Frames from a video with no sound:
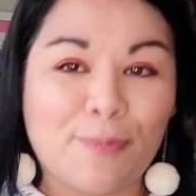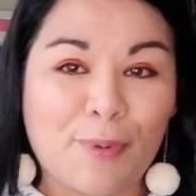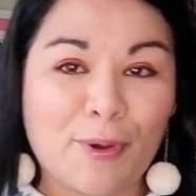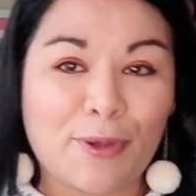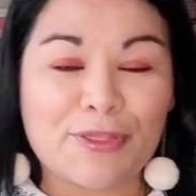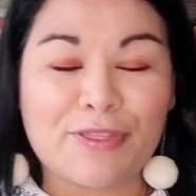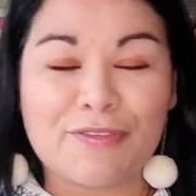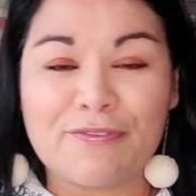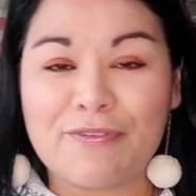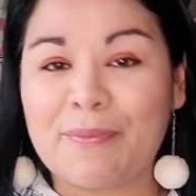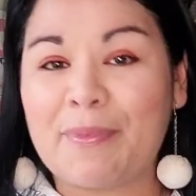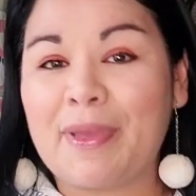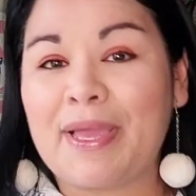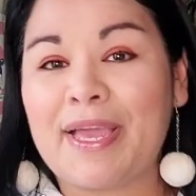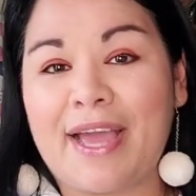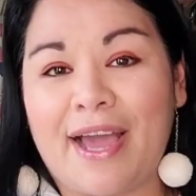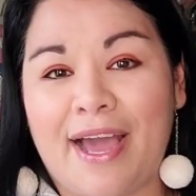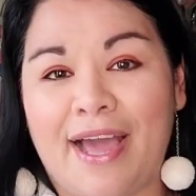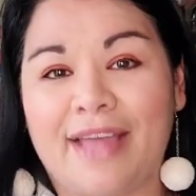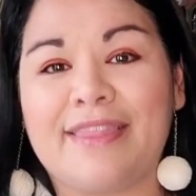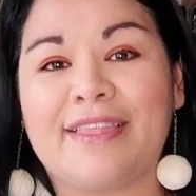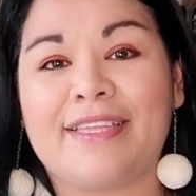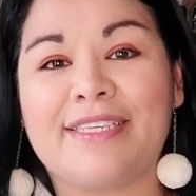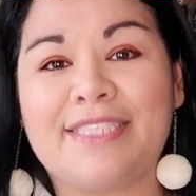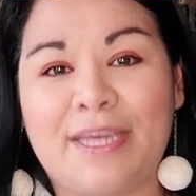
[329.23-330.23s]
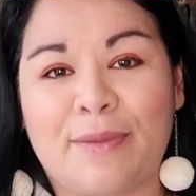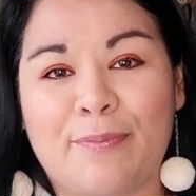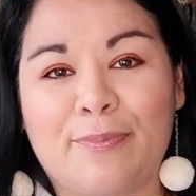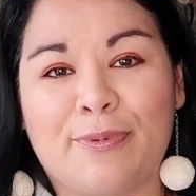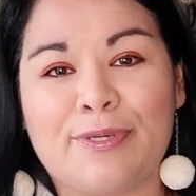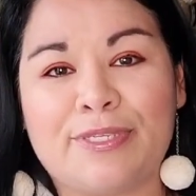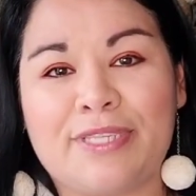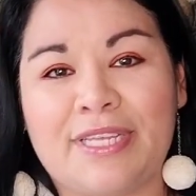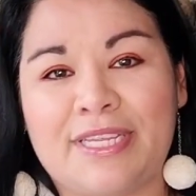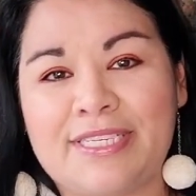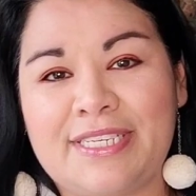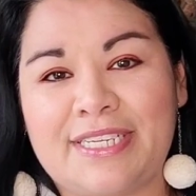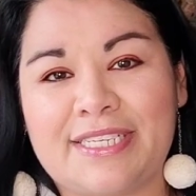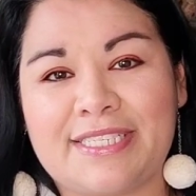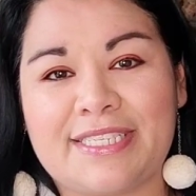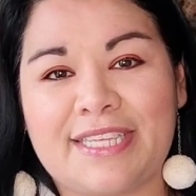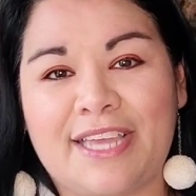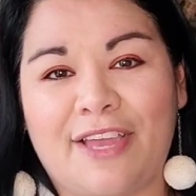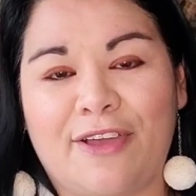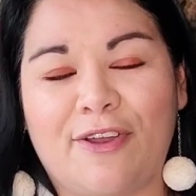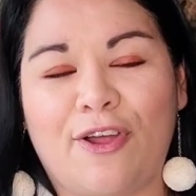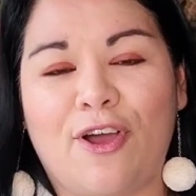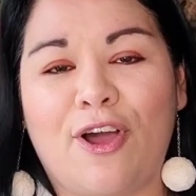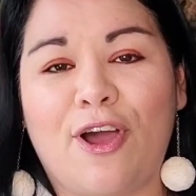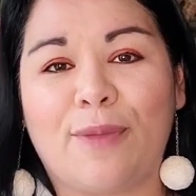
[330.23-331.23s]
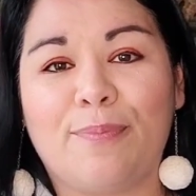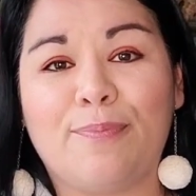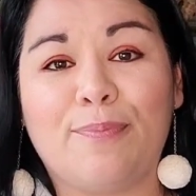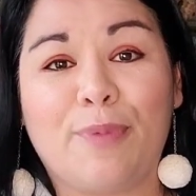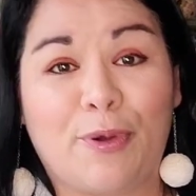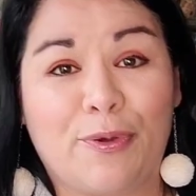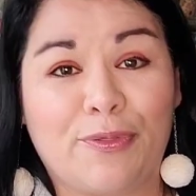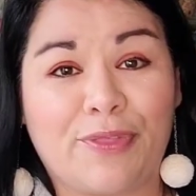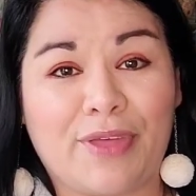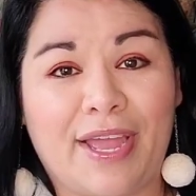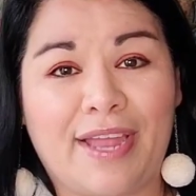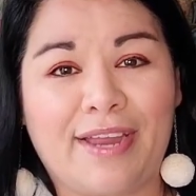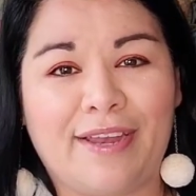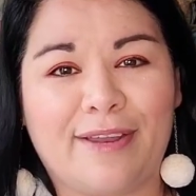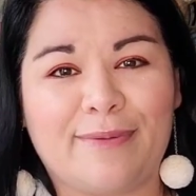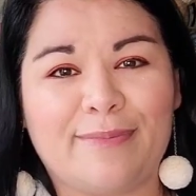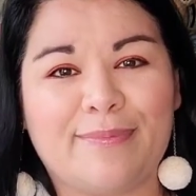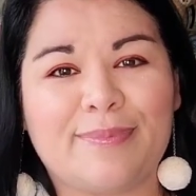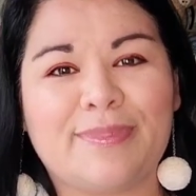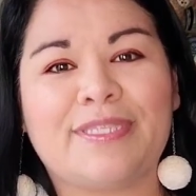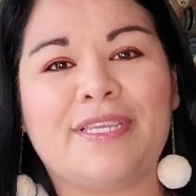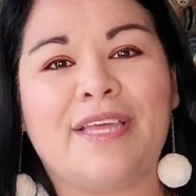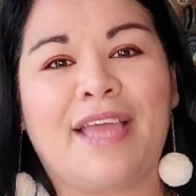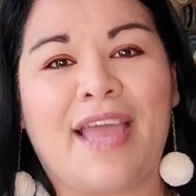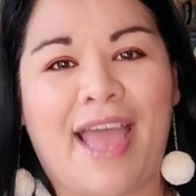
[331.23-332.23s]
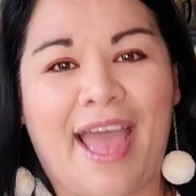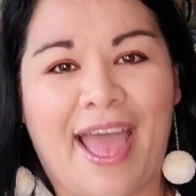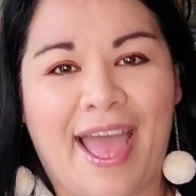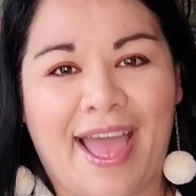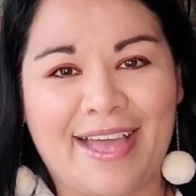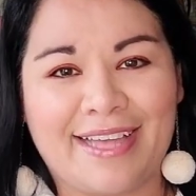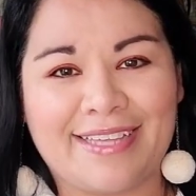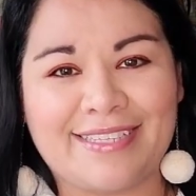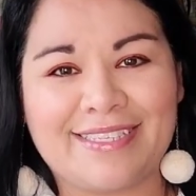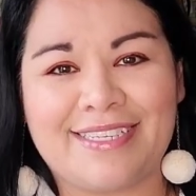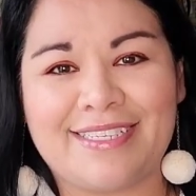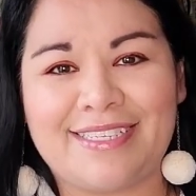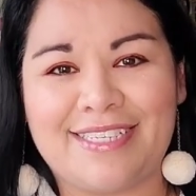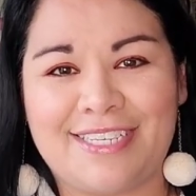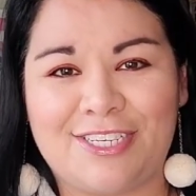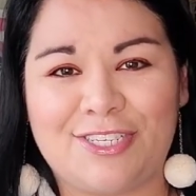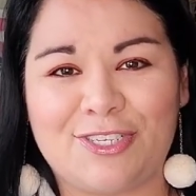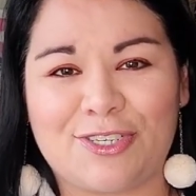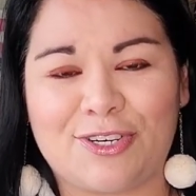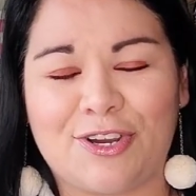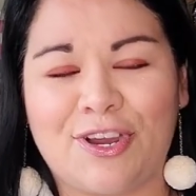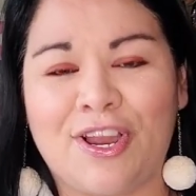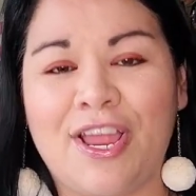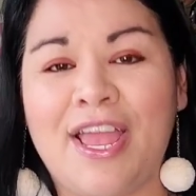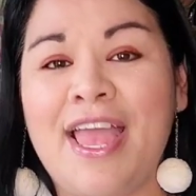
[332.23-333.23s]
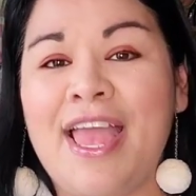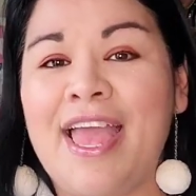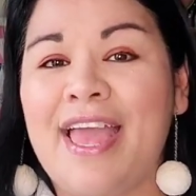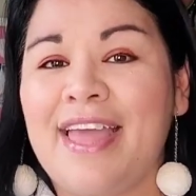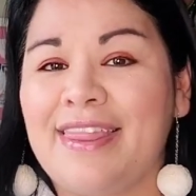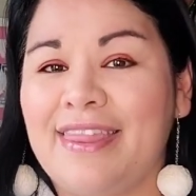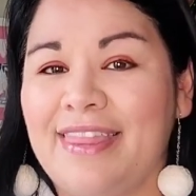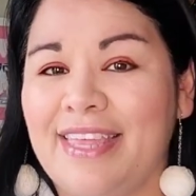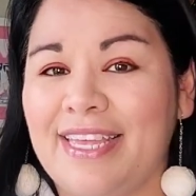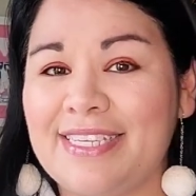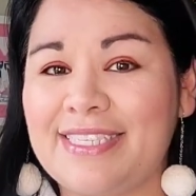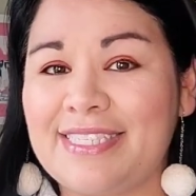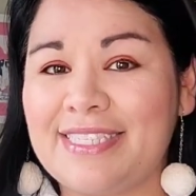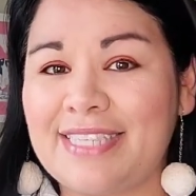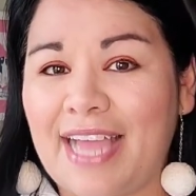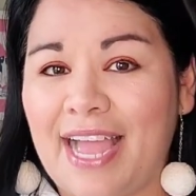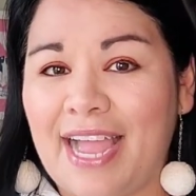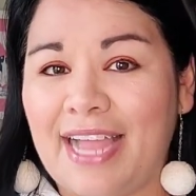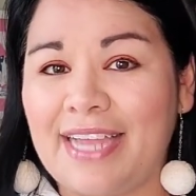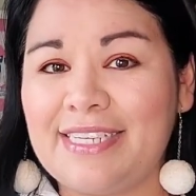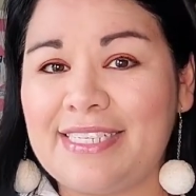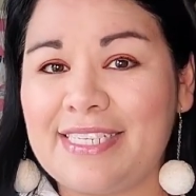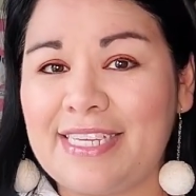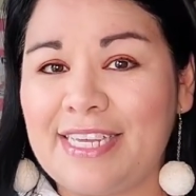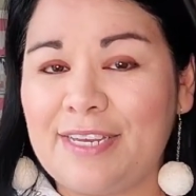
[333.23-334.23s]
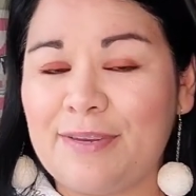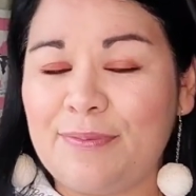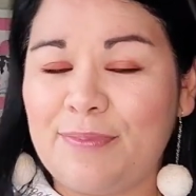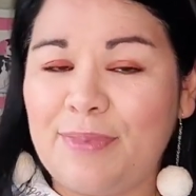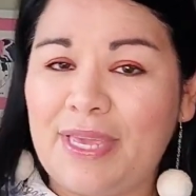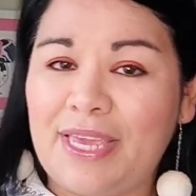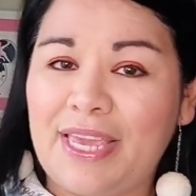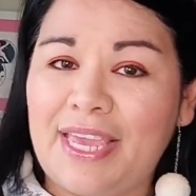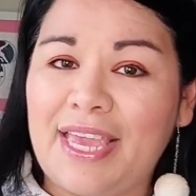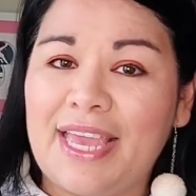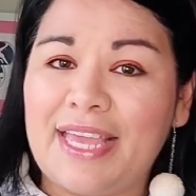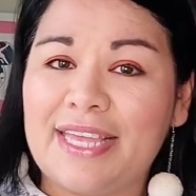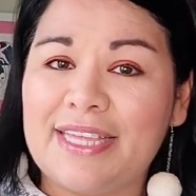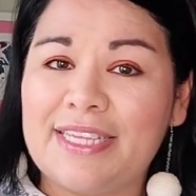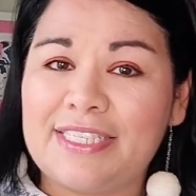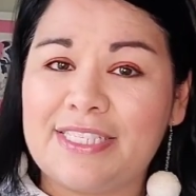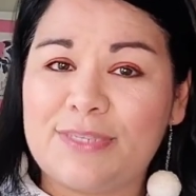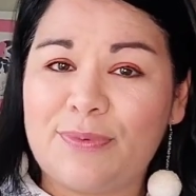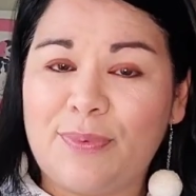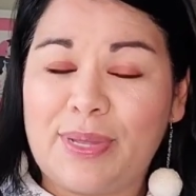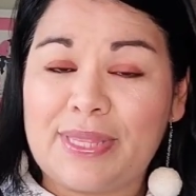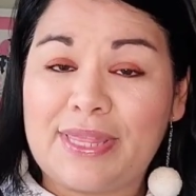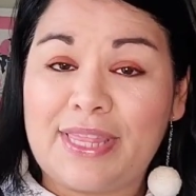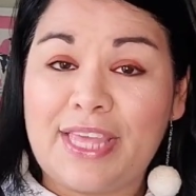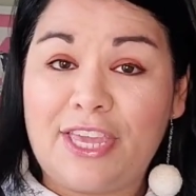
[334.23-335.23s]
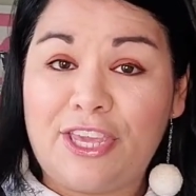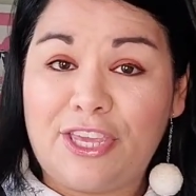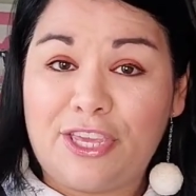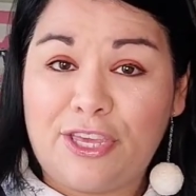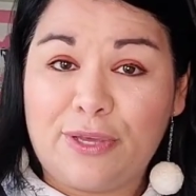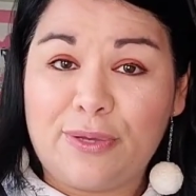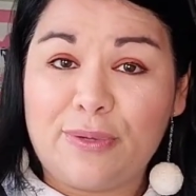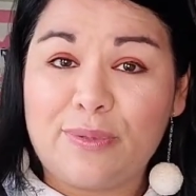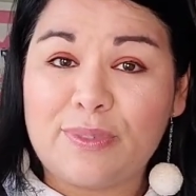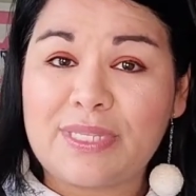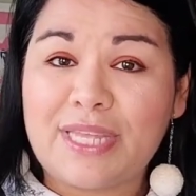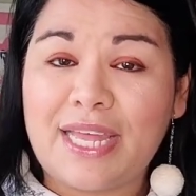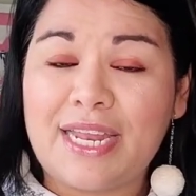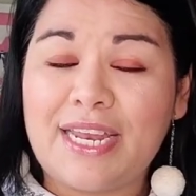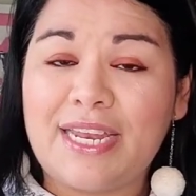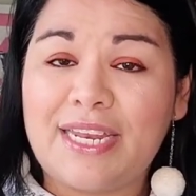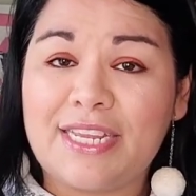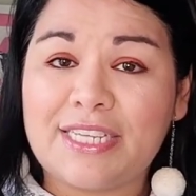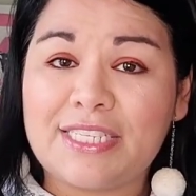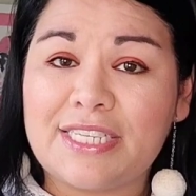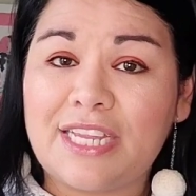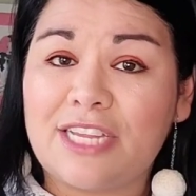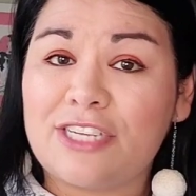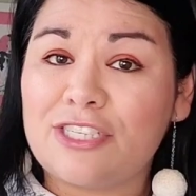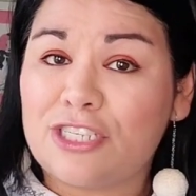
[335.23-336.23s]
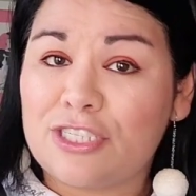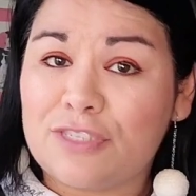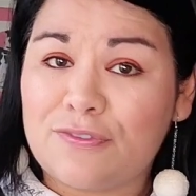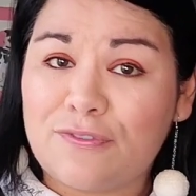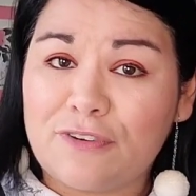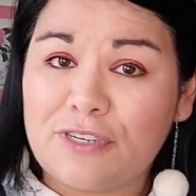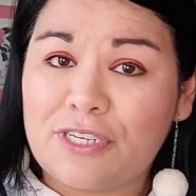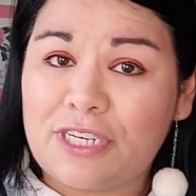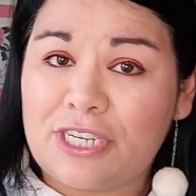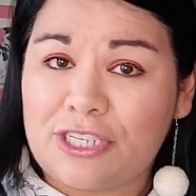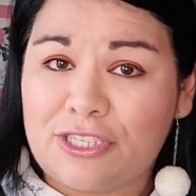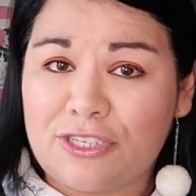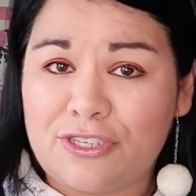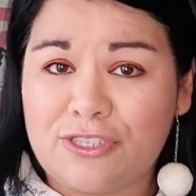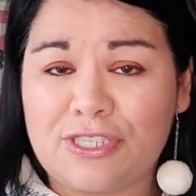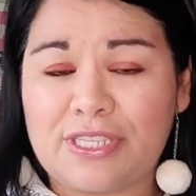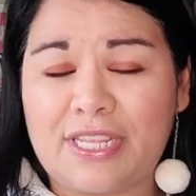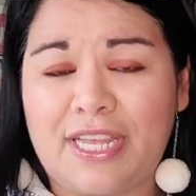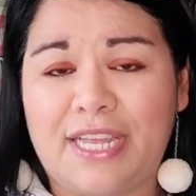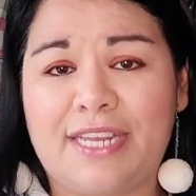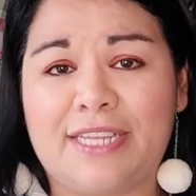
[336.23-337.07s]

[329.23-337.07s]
Both of them, I got the 10% discount on both items as a teacher. This ID and Me is what they use, and it is not just for teachers.